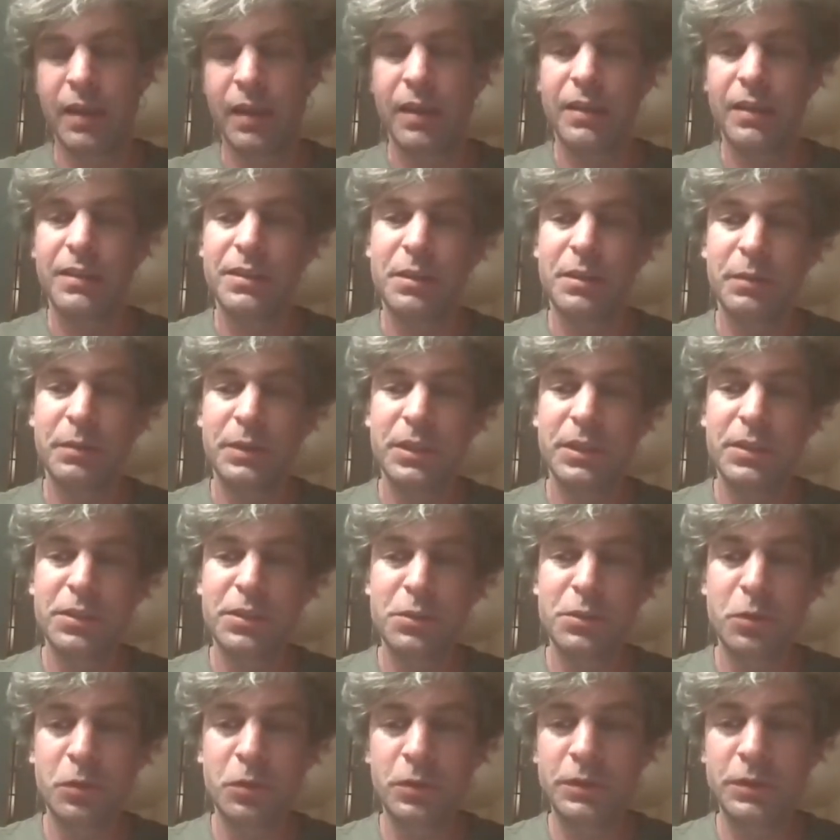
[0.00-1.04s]
So we just
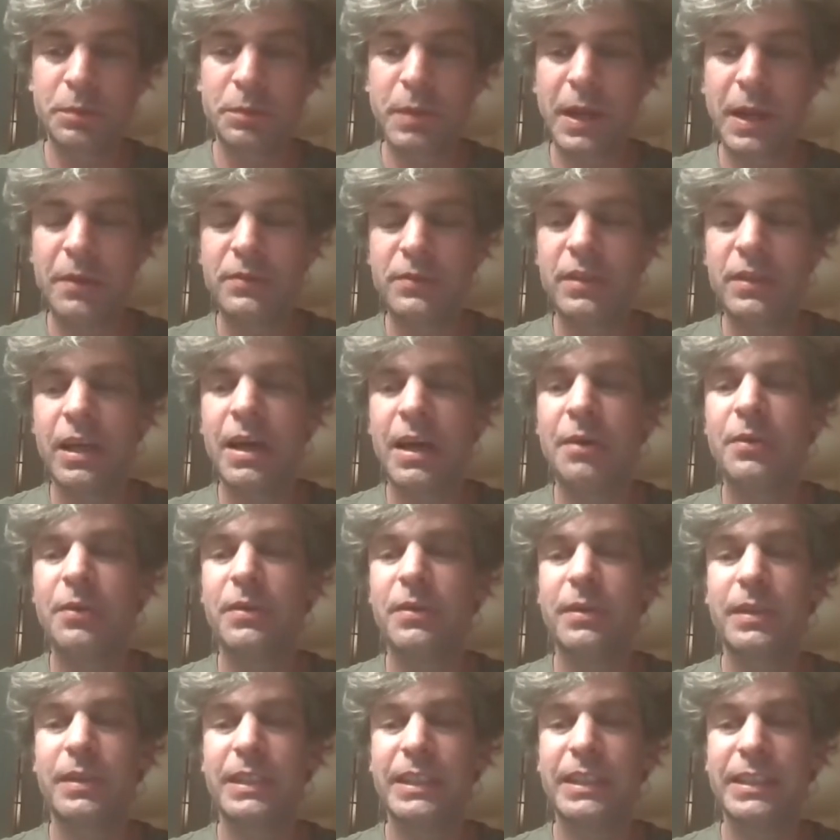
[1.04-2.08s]
talked about how
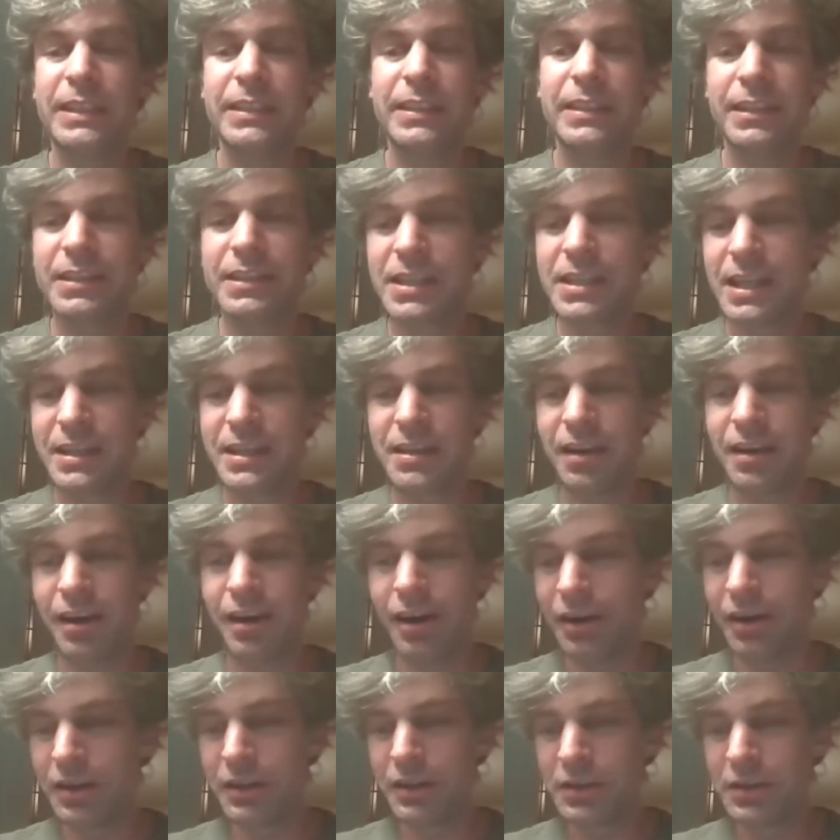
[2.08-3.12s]
E is at the
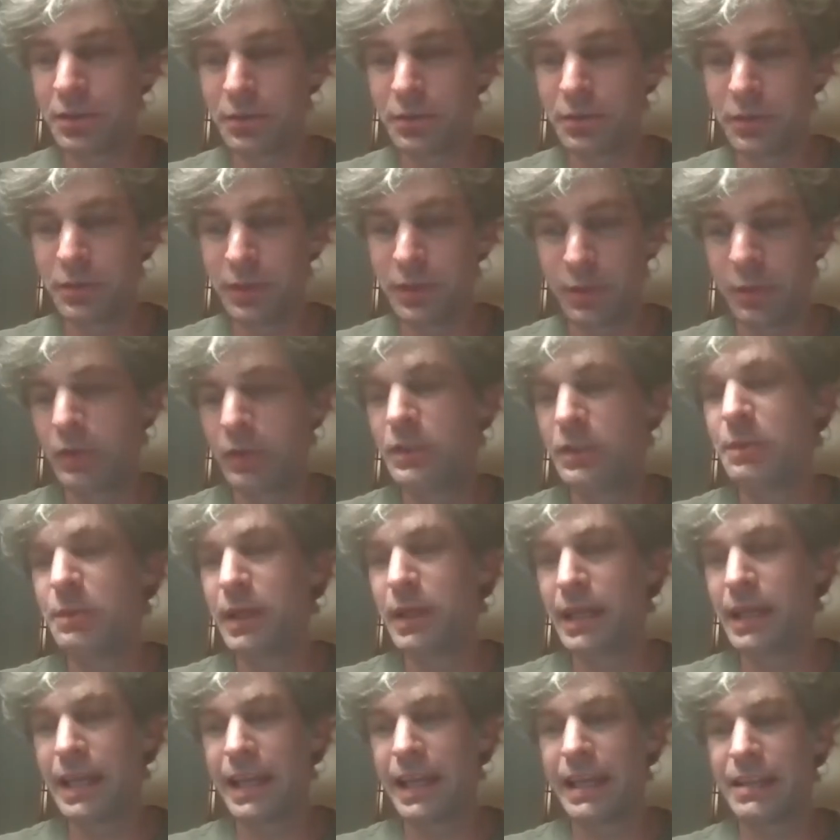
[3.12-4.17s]
heart of quantum
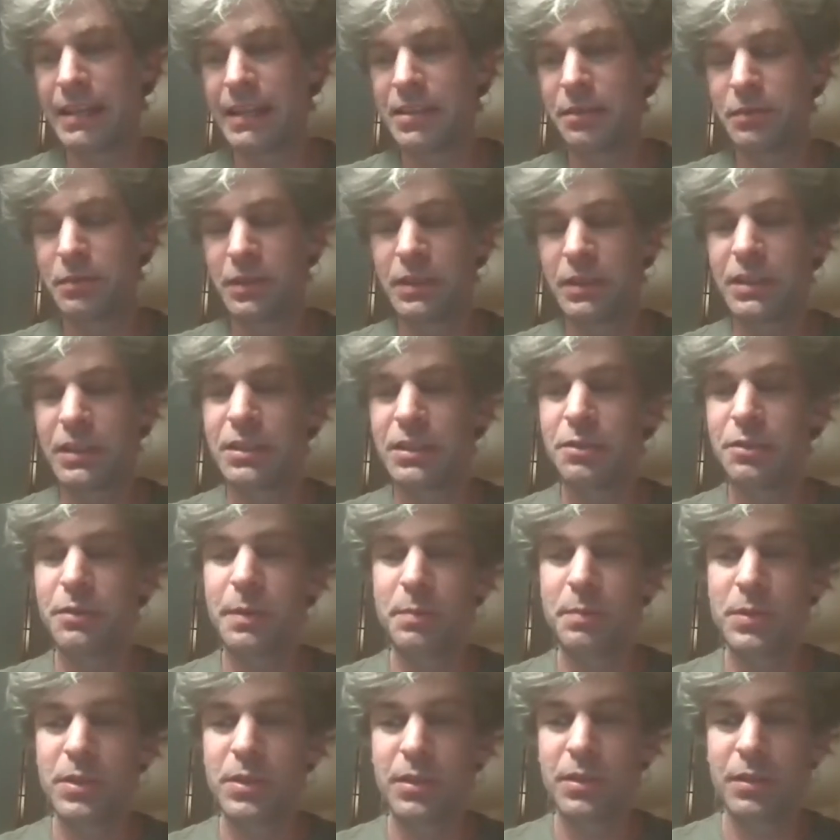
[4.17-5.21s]
mechanics, of the
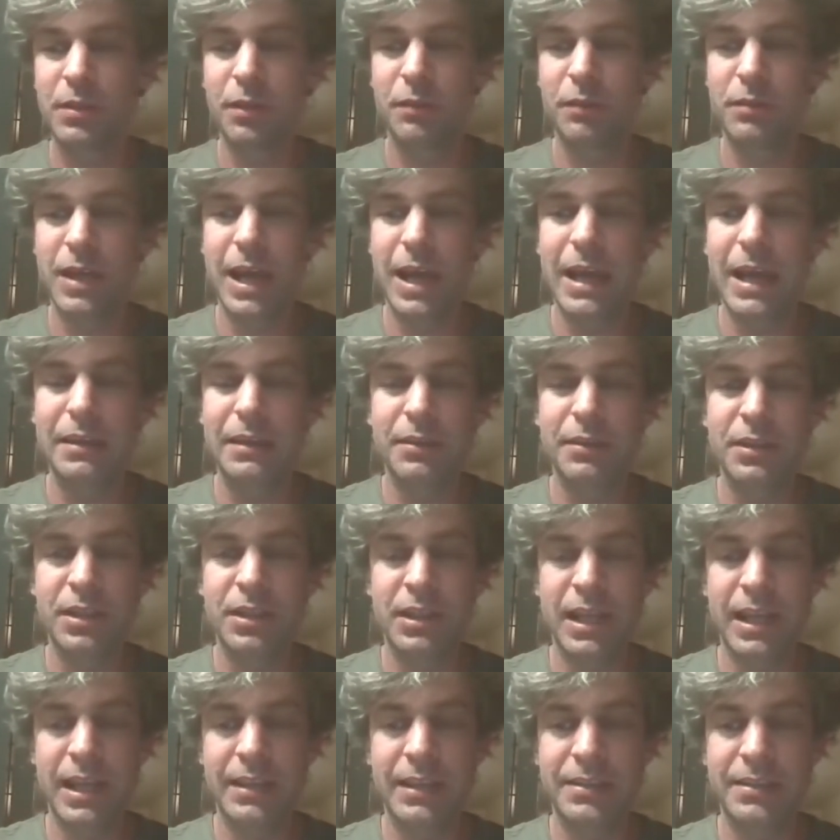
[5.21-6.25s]
description of the hydrogen
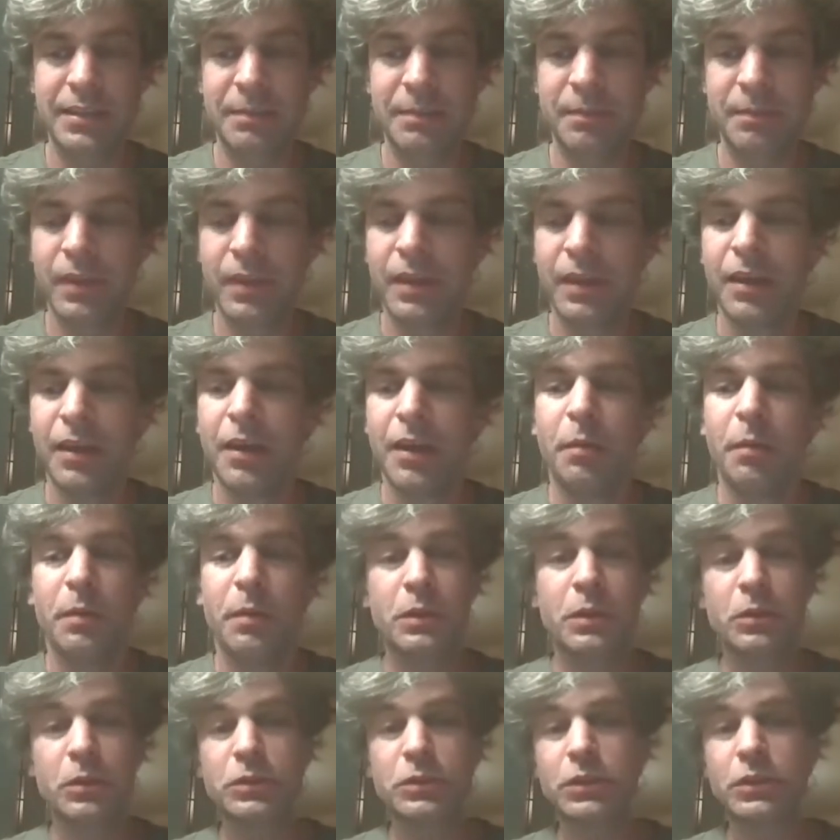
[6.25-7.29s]
atom, but
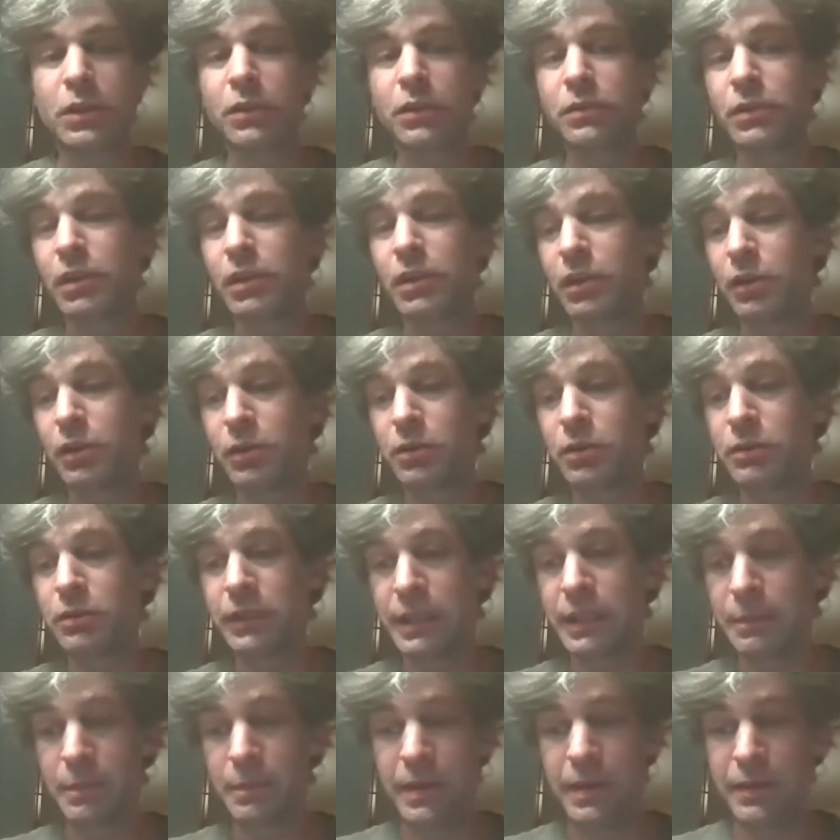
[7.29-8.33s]
also the
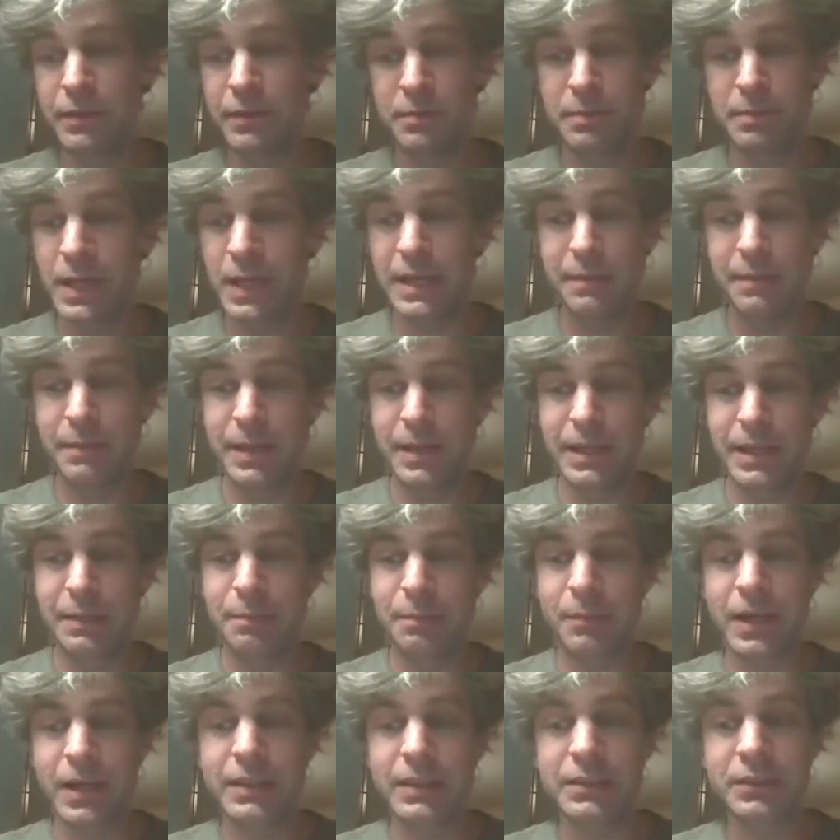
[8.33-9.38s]
logarithm has many, many
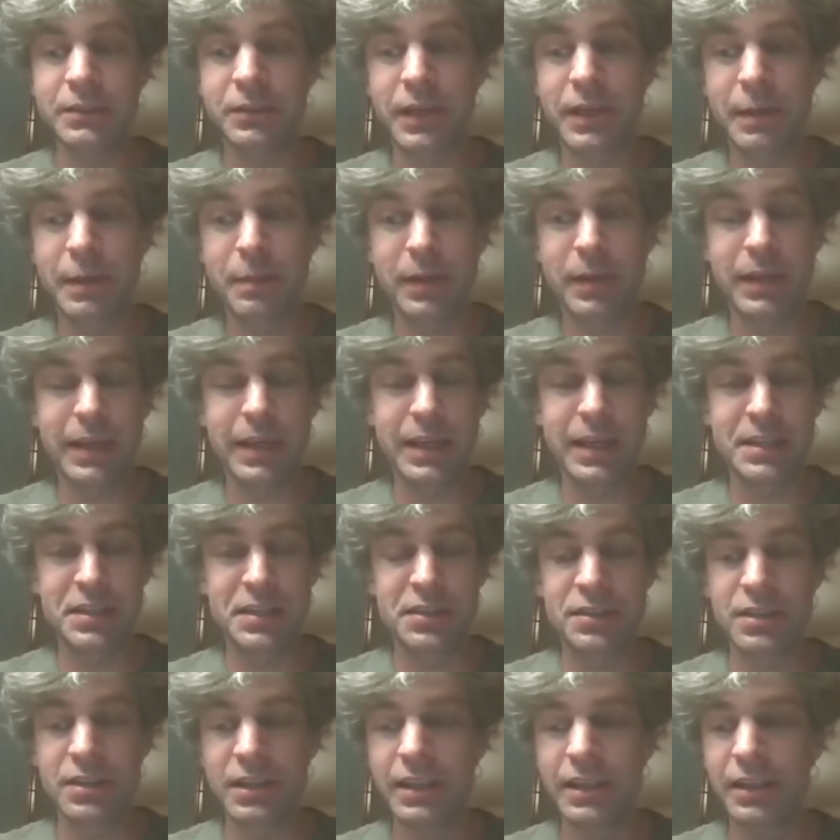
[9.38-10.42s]
practical applications.
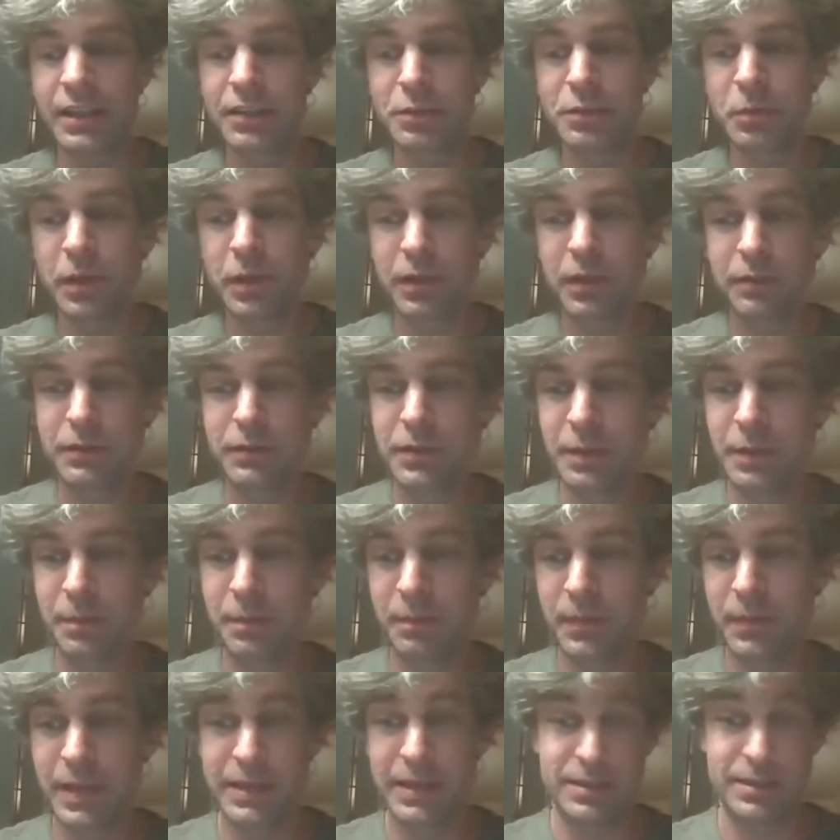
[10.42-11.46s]
And here's one of them
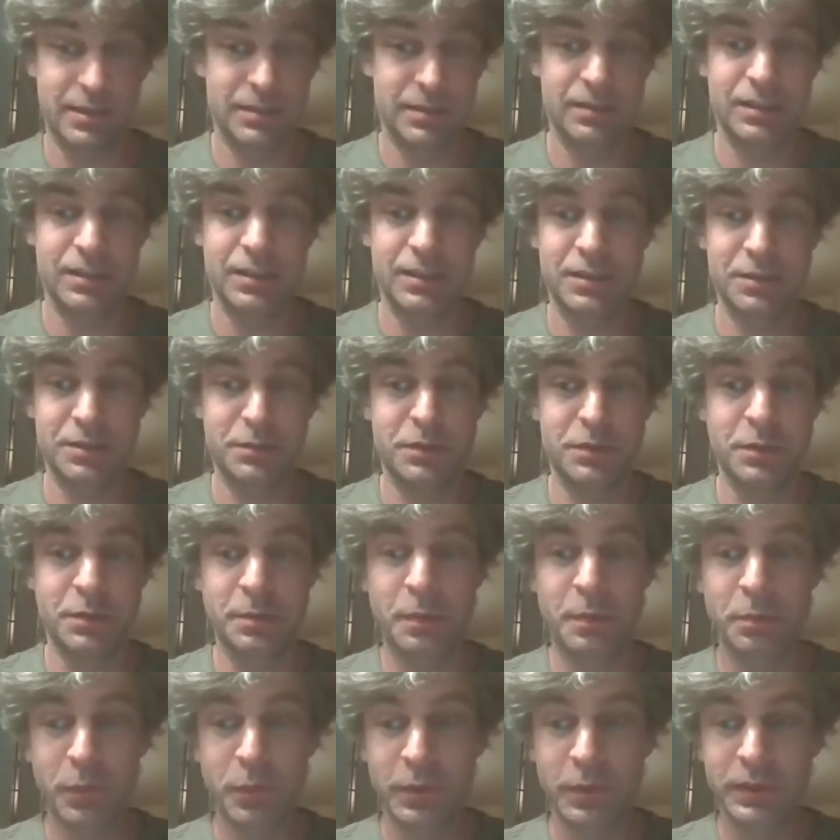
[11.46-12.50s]
that is of some
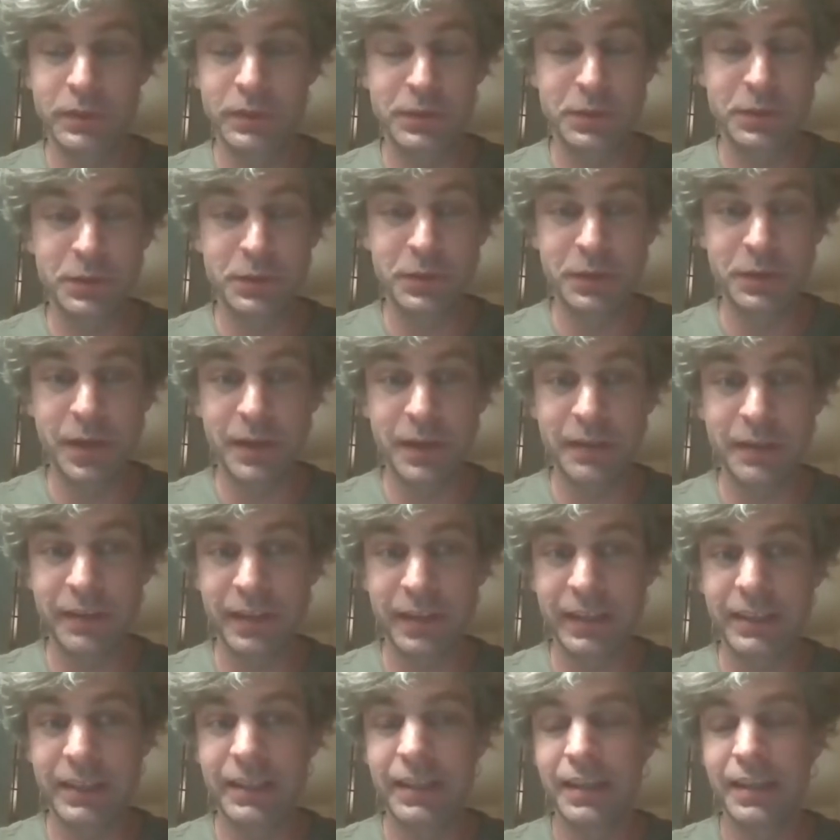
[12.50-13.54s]
importance to you, I
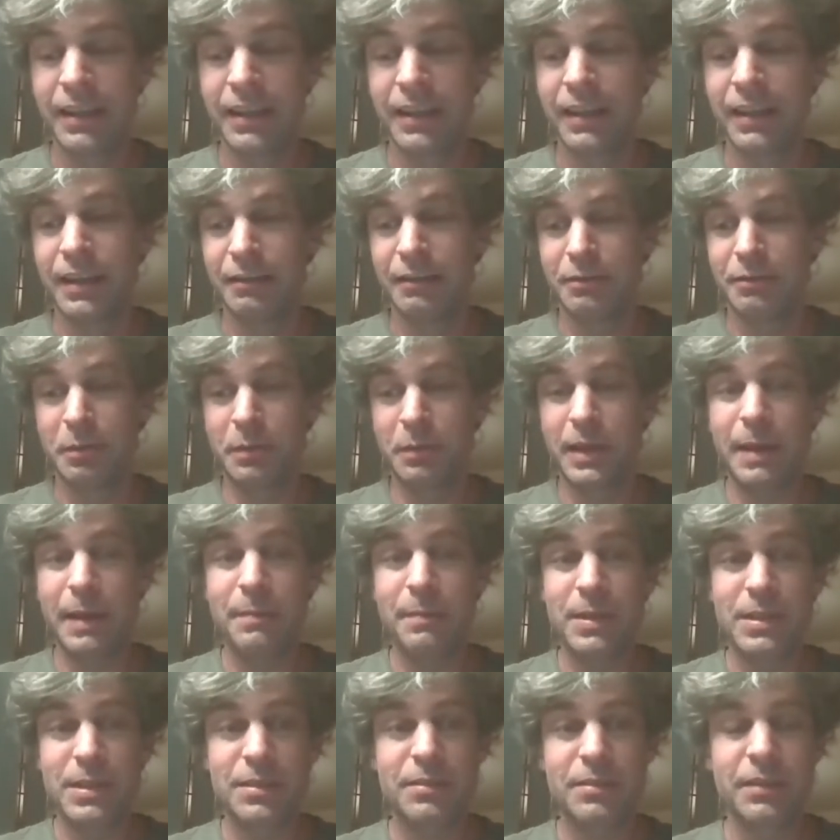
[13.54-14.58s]
think, from
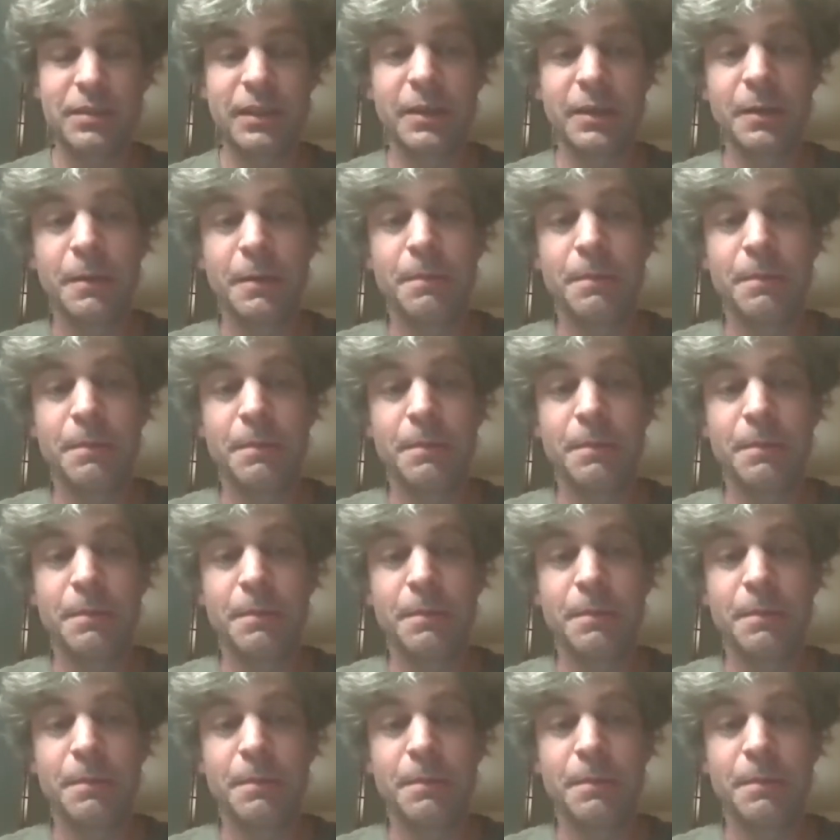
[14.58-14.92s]
chemistry.